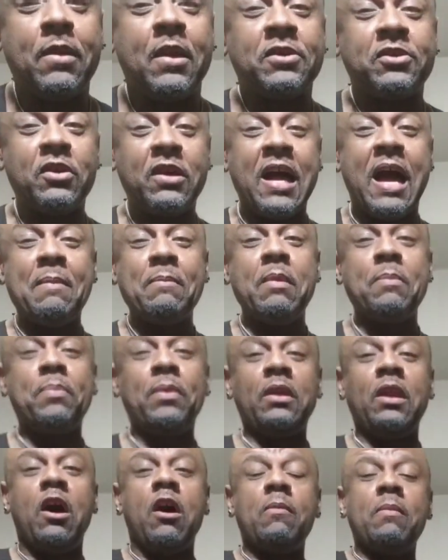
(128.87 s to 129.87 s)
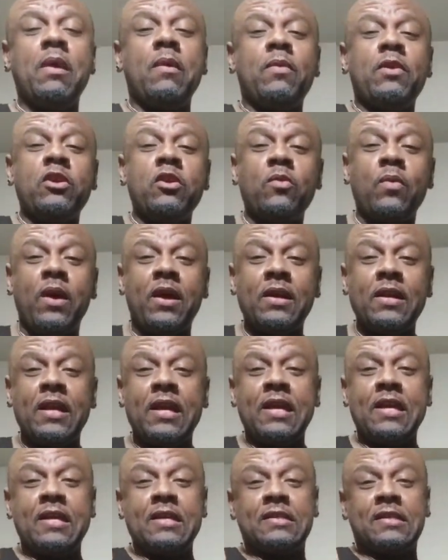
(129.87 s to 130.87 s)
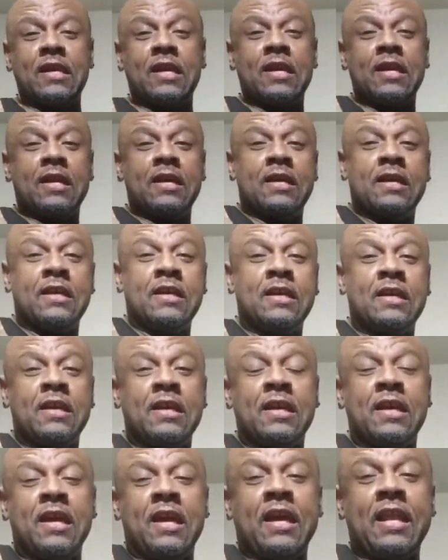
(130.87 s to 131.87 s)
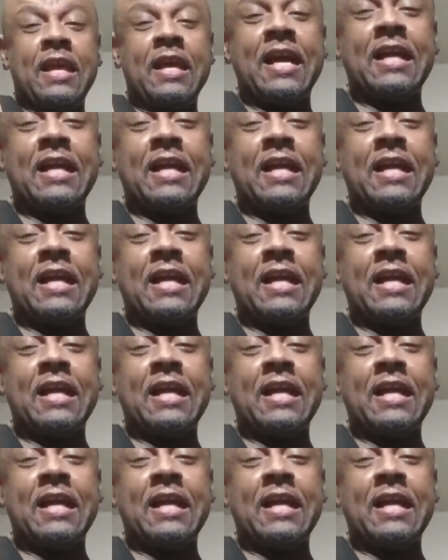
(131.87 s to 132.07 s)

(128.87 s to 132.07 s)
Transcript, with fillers: So comment below, man. When you wear these, they